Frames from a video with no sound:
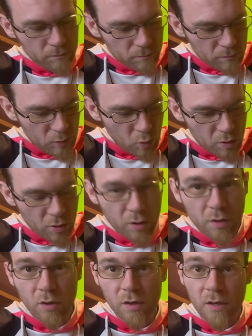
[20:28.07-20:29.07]
Don't want to hurt
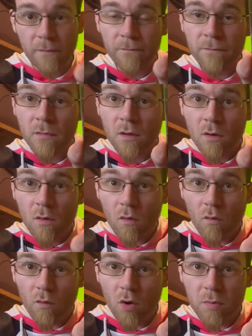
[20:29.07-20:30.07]
it or
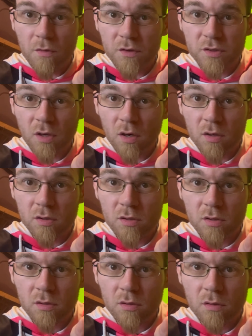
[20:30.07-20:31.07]
anything. Robe of the Stars.
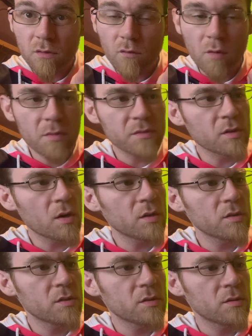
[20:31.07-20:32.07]
Robe of
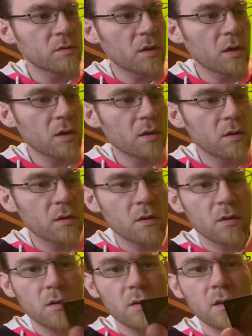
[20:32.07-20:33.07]
Stars? Yeah.
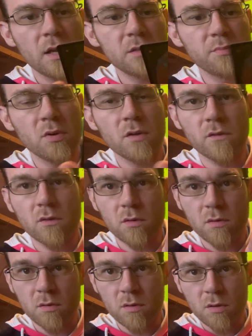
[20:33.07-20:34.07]
It's beautiful.
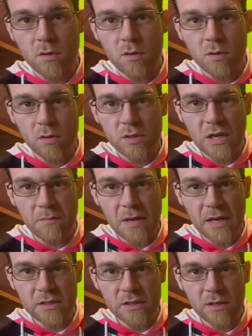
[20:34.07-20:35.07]
It's like a
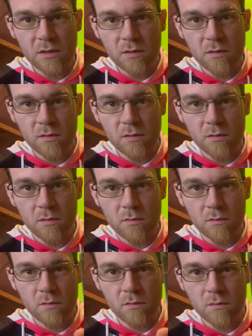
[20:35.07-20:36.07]
magazine.
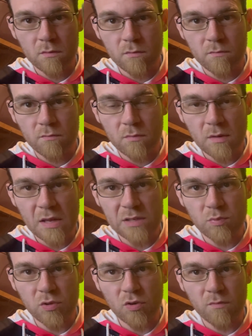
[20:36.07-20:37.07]
And that's
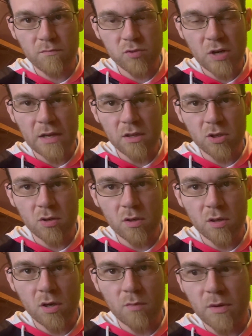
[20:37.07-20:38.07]
what they're trying to do, you
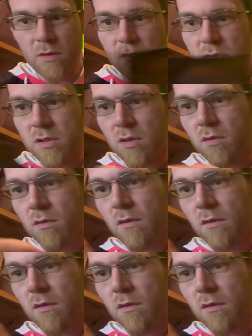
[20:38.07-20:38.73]
know, but still.